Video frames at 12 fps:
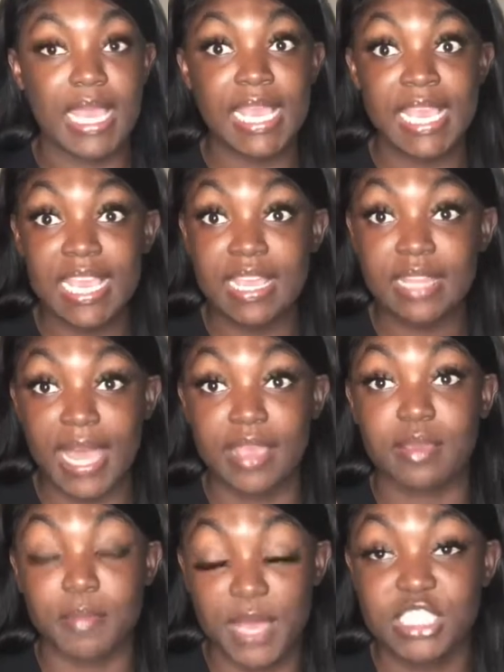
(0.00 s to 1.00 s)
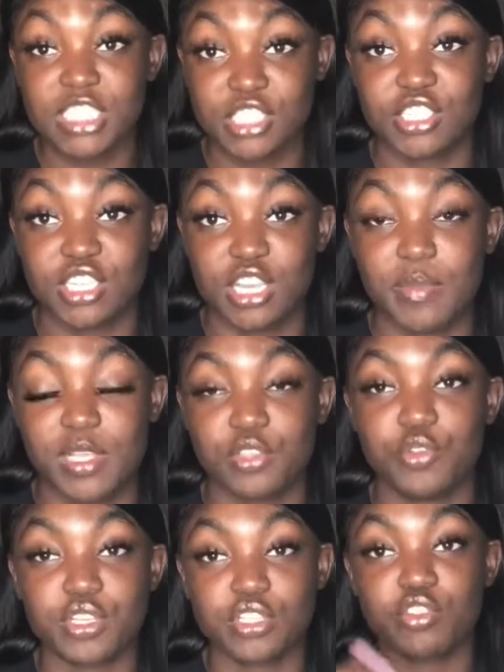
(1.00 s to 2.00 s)
E like message them. If
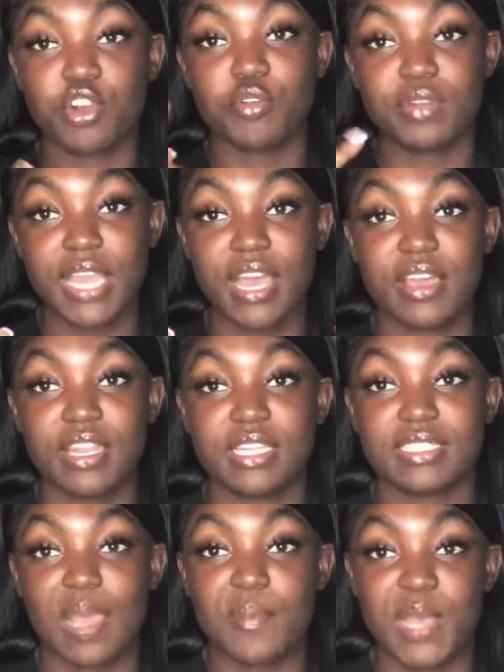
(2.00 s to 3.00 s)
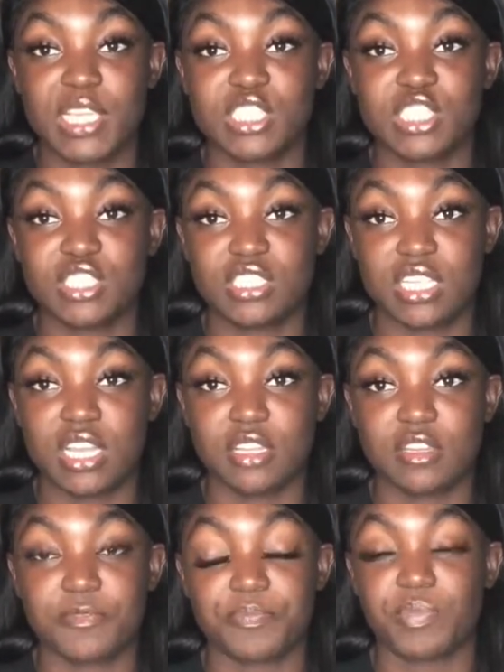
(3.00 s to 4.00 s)
you can scroll down and it'll say message
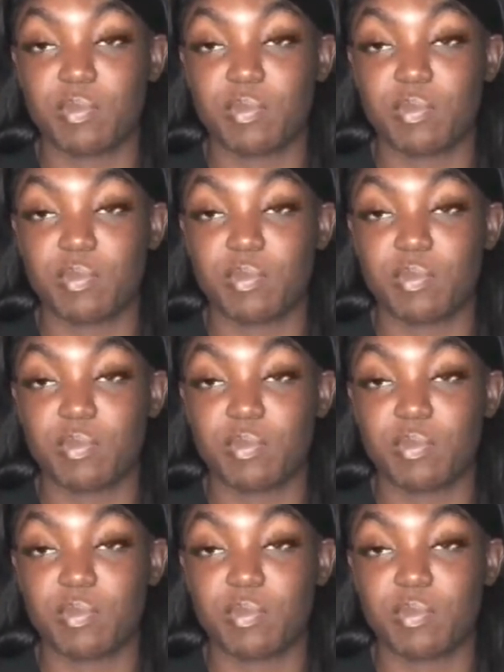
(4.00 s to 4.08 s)
seller,